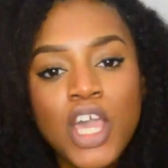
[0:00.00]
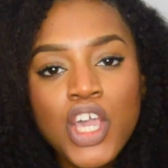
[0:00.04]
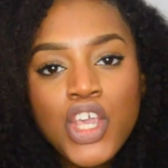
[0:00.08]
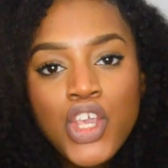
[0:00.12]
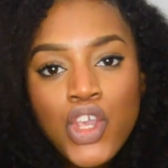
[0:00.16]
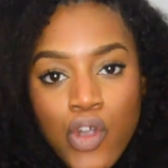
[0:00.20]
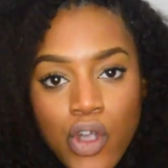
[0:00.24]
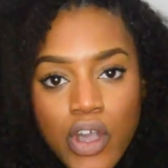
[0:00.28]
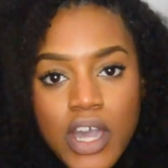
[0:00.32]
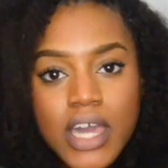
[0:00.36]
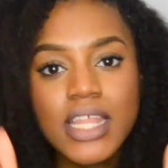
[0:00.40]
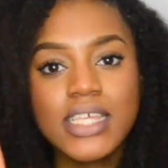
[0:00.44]

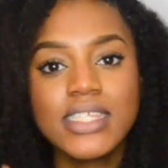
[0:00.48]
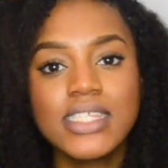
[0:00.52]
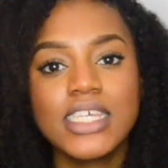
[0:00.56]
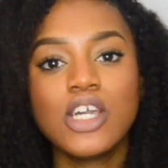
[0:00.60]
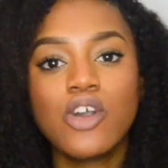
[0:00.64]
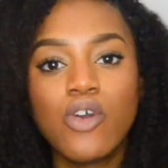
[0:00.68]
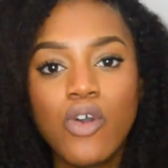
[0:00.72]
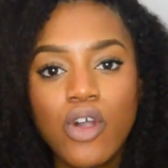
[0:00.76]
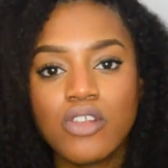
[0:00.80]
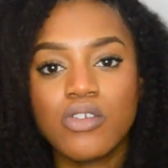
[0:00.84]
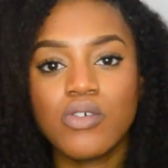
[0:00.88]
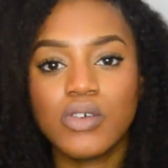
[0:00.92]
You're gonna see
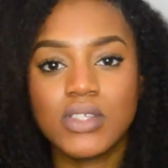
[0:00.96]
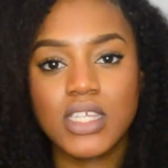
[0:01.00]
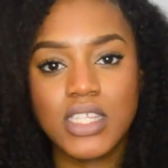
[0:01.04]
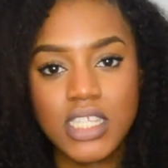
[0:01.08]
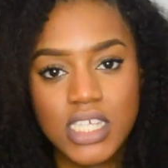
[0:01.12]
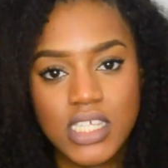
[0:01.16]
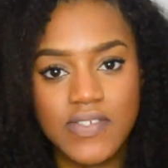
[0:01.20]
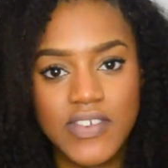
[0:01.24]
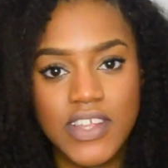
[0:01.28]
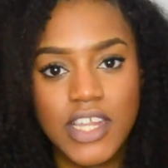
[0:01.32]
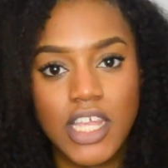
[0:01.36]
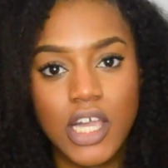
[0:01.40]
cornrows in
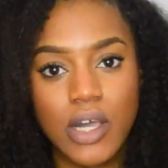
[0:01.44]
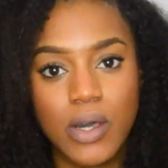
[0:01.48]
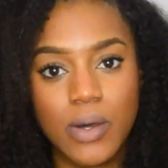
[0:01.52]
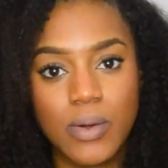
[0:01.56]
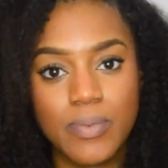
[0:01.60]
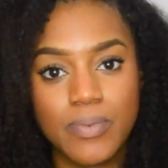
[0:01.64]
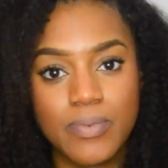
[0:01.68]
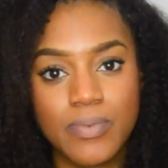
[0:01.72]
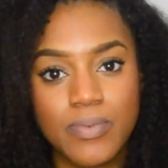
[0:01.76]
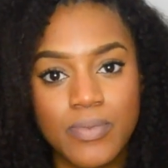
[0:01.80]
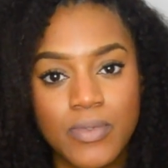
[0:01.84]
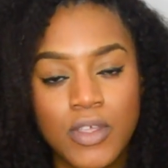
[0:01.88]
this video.
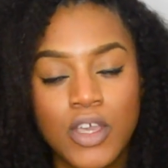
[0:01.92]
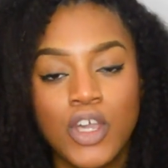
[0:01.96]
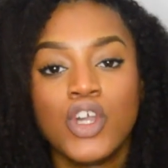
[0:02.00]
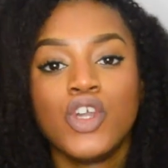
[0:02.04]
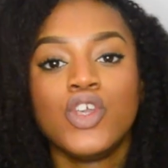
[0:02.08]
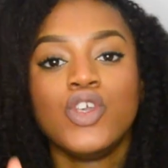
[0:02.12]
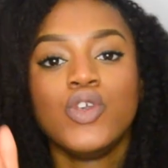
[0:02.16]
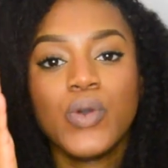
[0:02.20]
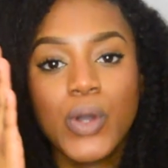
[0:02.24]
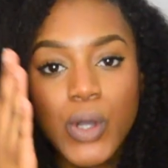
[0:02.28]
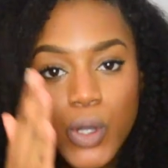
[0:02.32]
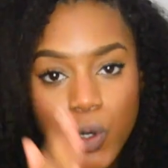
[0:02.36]

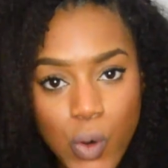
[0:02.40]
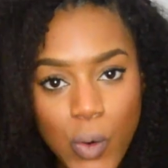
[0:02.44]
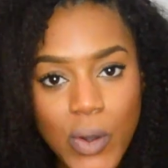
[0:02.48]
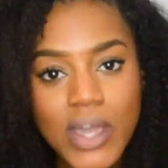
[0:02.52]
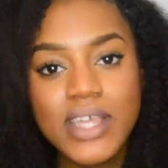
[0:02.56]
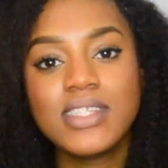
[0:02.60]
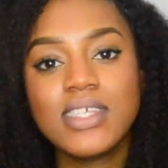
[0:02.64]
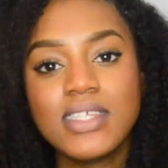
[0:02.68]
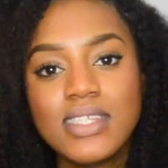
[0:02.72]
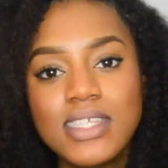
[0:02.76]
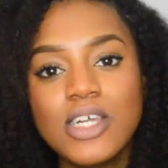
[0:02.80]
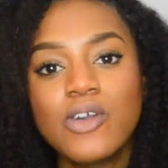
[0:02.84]
You are
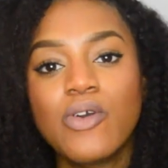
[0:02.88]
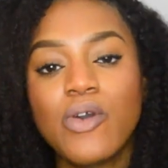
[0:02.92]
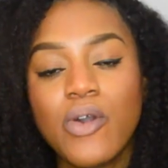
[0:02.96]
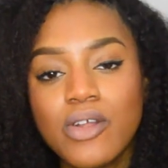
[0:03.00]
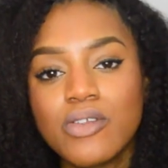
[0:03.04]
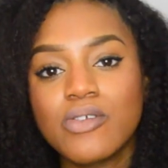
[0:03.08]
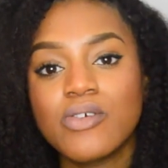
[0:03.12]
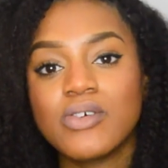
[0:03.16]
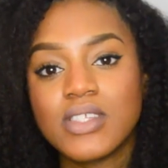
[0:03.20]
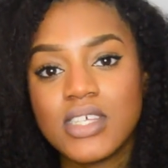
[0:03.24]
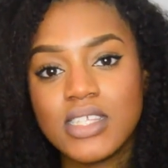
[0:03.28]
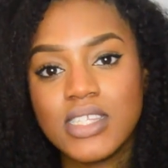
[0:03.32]
going to see
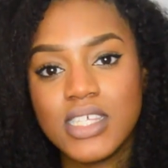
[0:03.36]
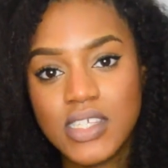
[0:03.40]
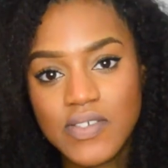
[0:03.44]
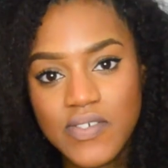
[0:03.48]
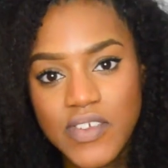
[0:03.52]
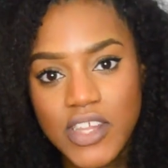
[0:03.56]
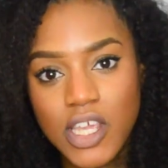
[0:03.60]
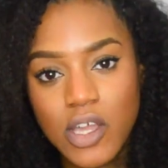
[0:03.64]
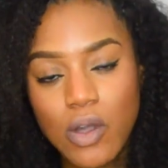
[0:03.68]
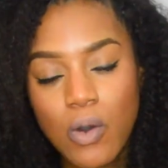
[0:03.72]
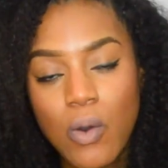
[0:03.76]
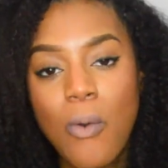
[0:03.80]
cornrows in this
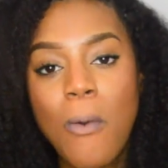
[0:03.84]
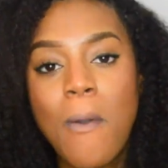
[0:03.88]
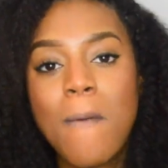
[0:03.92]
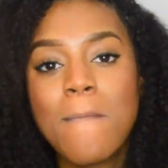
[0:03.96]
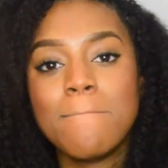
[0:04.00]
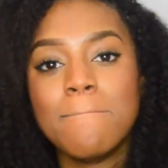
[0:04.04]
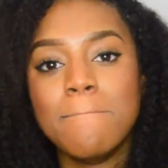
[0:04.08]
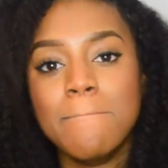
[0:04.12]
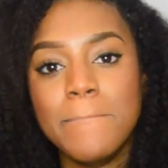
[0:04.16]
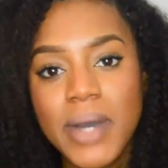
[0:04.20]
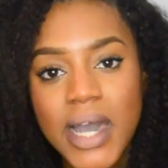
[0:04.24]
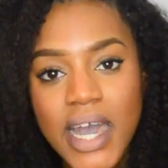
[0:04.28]
video,
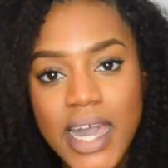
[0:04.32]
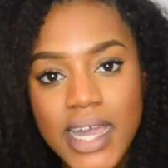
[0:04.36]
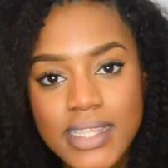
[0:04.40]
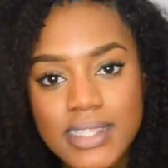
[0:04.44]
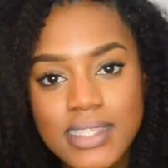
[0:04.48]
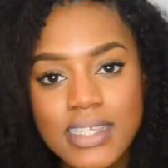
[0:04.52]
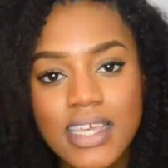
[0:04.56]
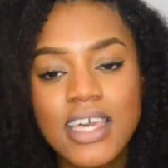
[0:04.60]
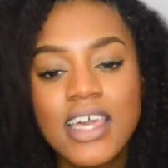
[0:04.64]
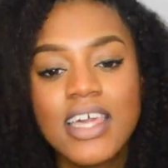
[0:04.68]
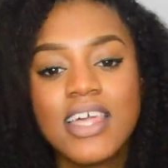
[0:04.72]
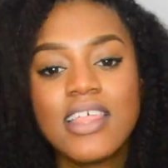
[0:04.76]

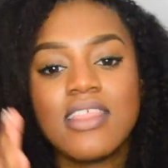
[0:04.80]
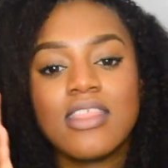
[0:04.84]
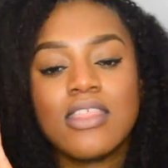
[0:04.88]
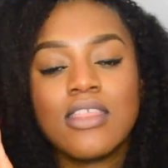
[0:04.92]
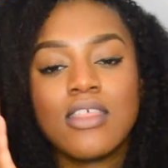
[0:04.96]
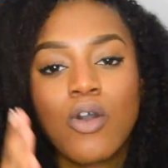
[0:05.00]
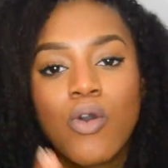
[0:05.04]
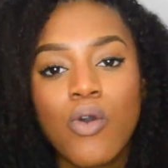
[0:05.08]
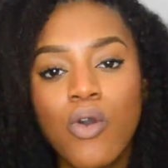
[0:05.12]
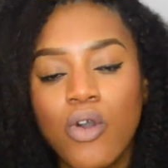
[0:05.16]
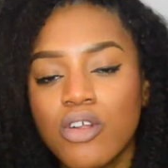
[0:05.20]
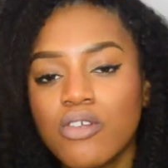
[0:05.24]
but
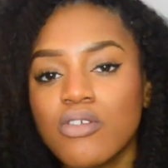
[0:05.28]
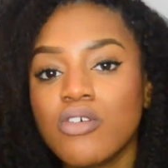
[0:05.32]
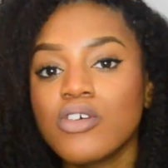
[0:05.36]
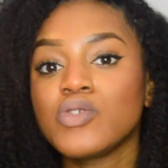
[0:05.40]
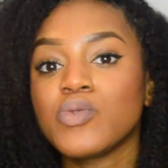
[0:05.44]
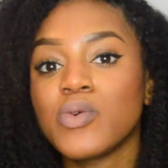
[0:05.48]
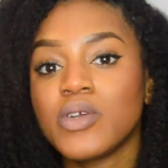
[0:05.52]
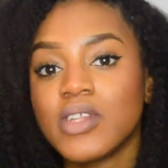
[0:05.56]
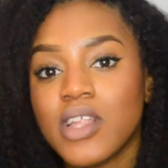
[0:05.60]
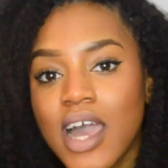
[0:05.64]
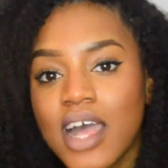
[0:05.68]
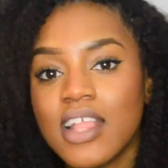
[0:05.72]
the cornrows
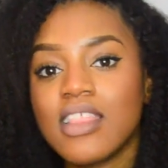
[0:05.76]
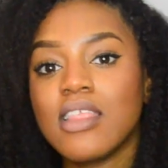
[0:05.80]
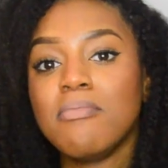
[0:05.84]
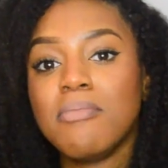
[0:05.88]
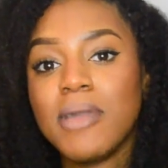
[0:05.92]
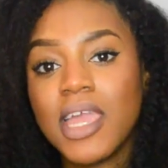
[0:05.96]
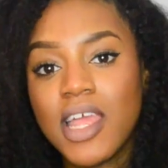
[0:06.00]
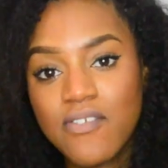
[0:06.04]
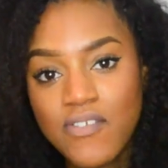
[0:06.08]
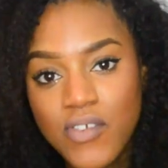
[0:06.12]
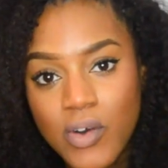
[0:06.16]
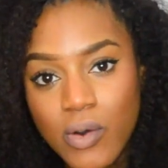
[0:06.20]
were not the
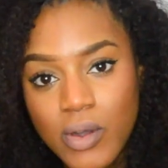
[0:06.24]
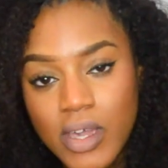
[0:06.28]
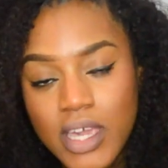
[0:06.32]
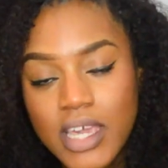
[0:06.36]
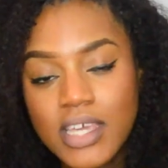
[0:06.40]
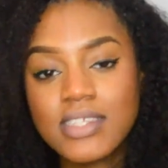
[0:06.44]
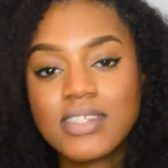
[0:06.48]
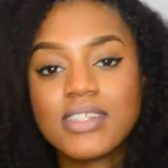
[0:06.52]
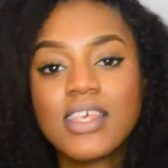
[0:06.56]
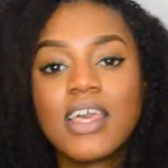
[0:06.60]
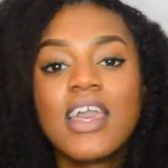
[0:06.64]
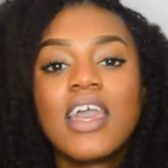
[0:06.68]
main
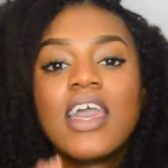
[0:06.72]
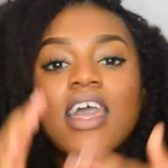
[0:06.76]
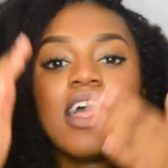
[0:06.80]
focus.